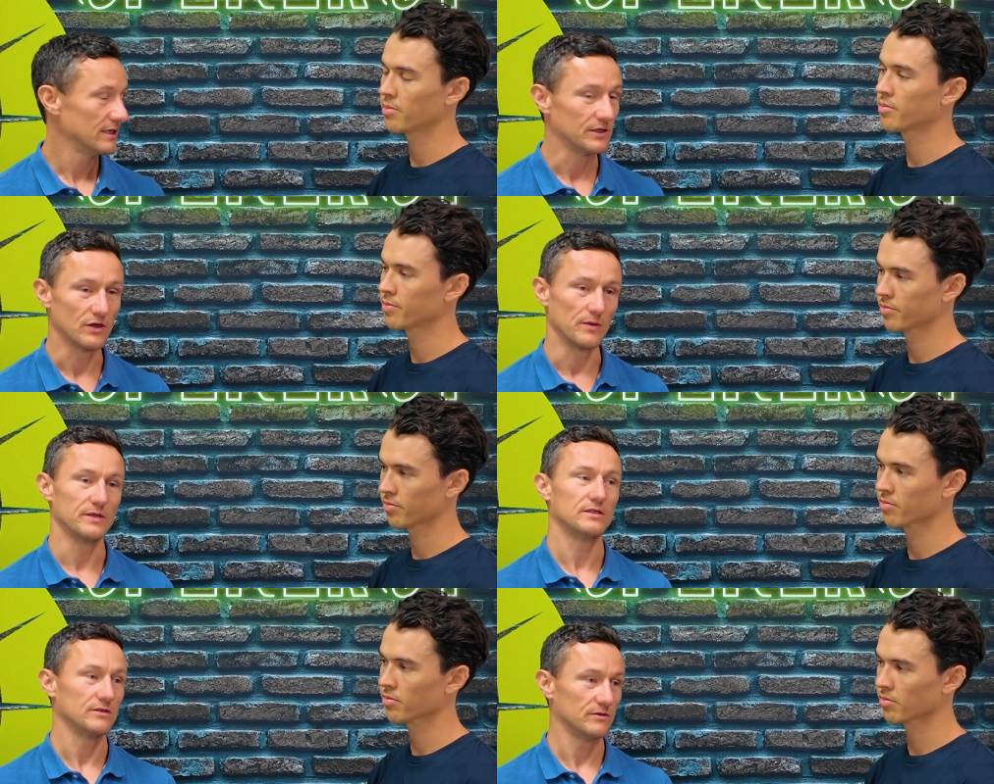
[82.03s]
Speaker 1: and gone,
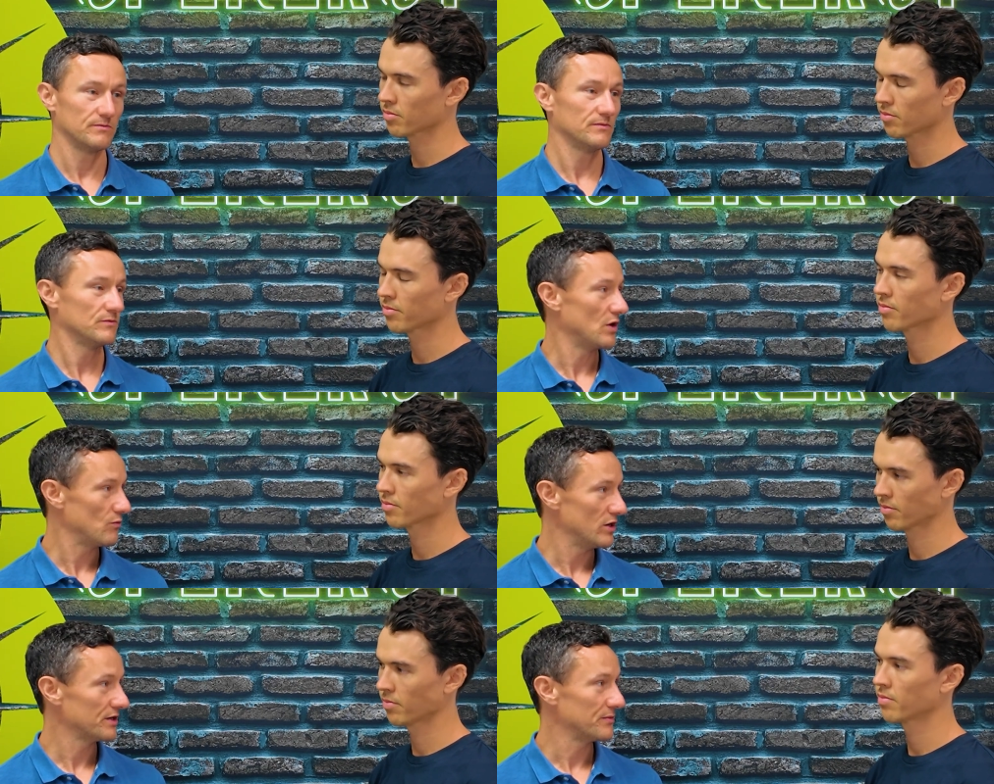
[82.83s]
this is not
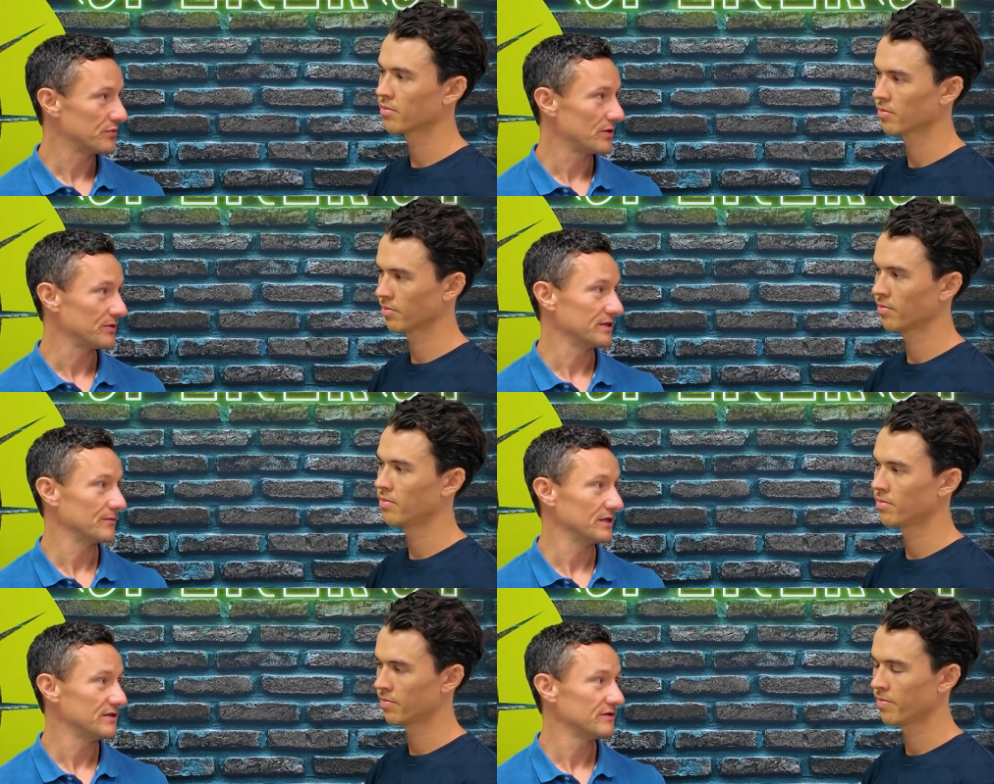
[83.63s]
working properly, I'm
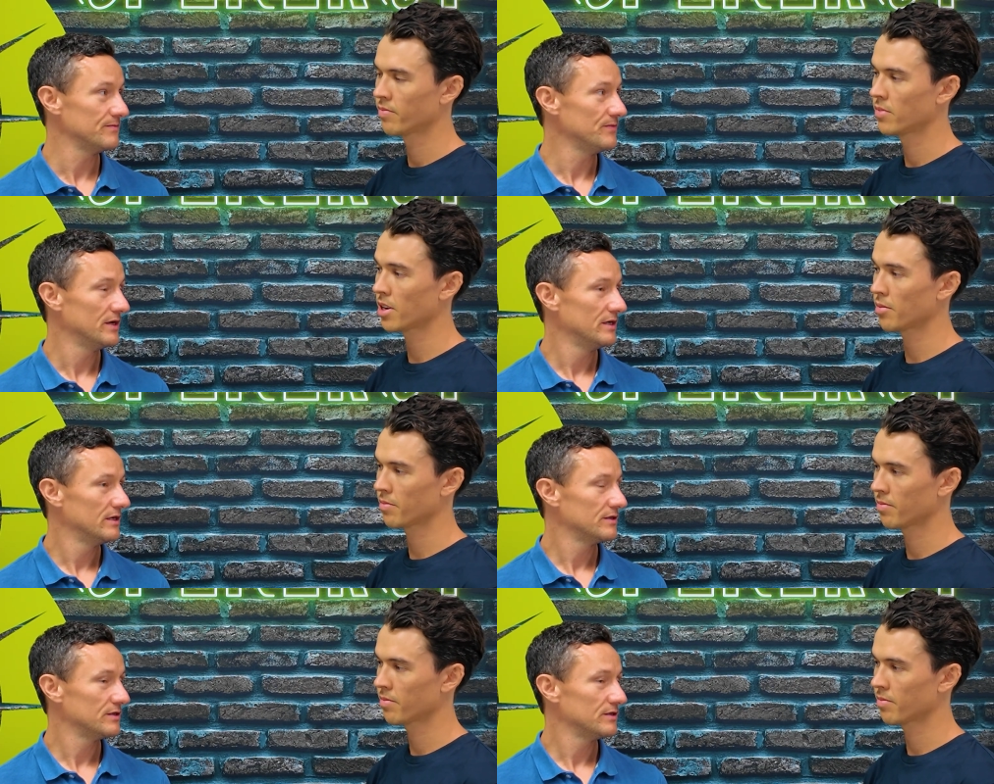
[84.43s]
leaving. Yeah.